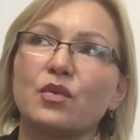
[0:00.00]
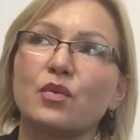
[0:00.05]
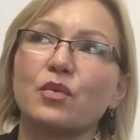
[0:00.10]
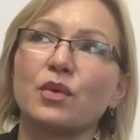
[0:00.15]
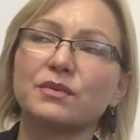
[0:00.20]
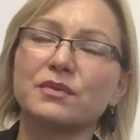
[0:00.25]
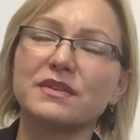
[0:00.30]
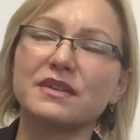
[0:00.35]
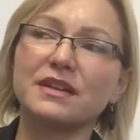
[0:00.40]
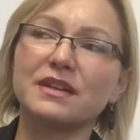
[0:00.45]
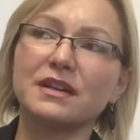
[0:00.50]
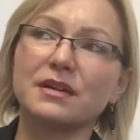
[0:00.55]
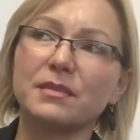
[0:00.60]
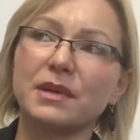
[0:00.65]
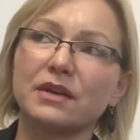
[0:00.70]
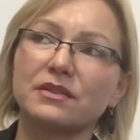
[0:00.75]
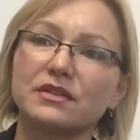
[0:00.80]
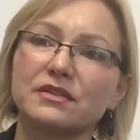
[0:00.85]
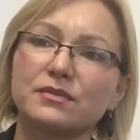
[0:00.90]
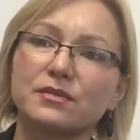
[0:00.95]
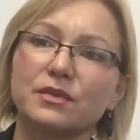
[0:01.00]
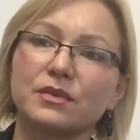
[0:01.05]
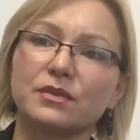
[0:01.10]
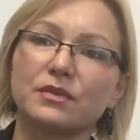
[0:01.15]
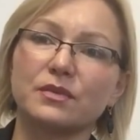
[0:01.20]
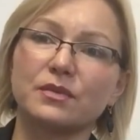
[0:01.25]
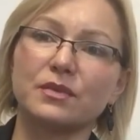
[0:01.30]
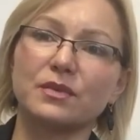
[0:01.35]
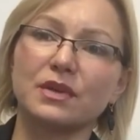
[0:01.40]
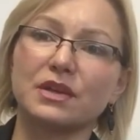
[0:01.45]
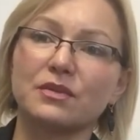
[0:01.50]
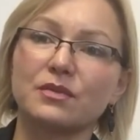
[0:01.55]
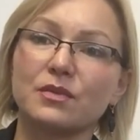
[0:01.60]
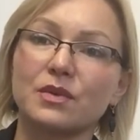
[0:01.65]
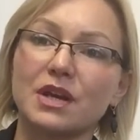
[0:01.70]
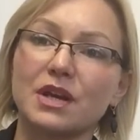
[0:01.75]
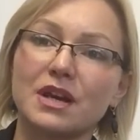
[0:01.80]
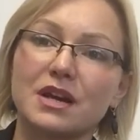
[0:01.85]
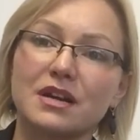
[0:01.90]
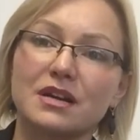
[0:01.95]
when we think about it,
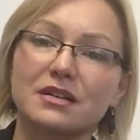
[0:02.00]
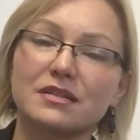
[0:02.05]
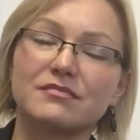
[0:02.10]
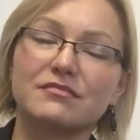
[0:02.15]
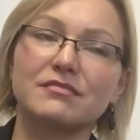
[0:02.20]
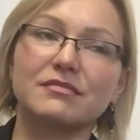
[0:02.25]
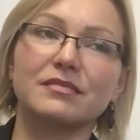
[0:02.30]
we are